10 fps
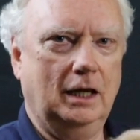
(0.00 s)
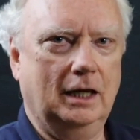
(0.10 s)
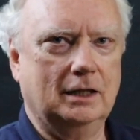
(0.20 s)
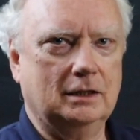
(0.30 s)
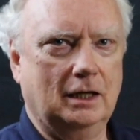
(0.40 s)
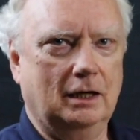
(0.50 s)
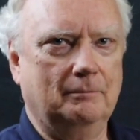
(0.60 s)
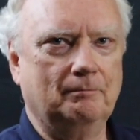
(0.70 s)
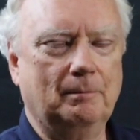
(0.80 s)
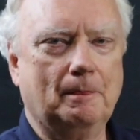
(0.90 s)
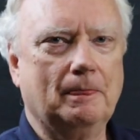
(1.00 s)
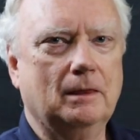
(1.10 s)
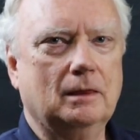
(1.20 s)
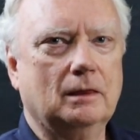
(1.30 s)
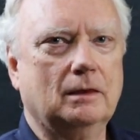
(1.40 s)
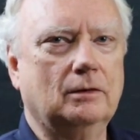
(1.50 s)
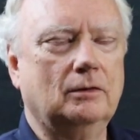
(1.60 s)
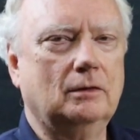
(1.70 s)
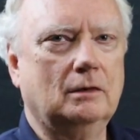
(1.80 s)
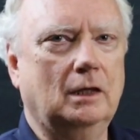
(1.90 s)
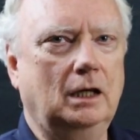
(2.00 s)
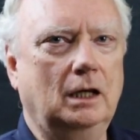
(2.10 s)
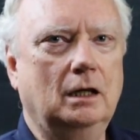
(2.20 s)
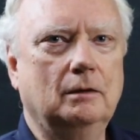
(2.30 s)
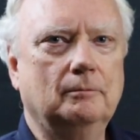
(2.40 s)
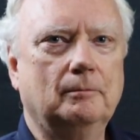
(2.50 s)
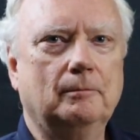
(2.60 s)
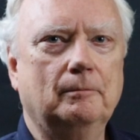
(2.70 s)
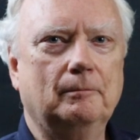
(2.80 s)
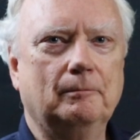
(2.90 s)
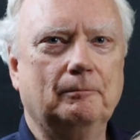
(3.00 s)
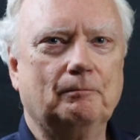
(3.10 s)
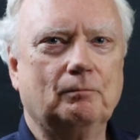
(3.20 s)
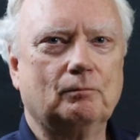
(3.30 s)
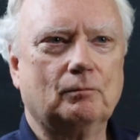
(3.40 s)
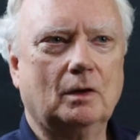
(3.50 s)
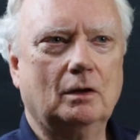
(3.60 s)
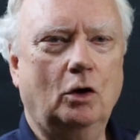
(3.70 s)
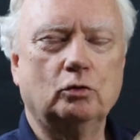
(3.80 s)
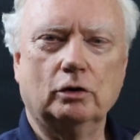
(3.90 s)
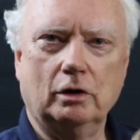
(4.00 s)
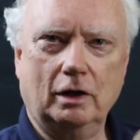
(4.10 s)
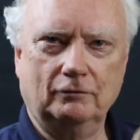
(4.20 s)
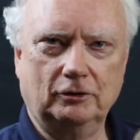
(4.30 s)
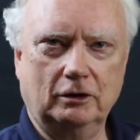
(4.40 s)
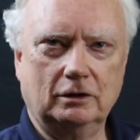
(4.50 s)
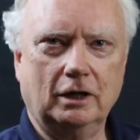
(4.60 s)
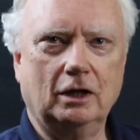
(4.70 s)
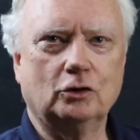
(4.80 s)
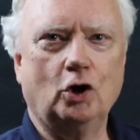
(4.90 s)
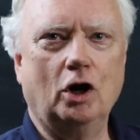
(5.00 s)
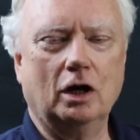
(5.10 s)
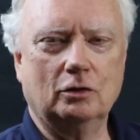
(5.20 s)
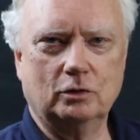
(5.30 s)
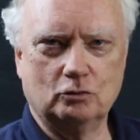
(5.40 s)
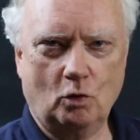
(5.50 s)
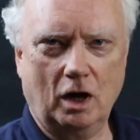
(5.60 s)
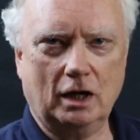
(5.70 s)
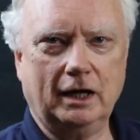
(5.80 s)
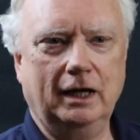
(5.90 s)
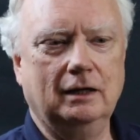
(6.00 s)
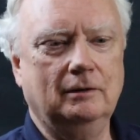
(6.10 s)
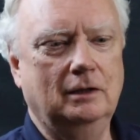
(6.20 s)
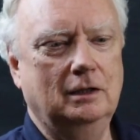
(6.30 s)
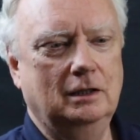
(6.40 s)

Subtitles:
And the owner of a little dog was walking,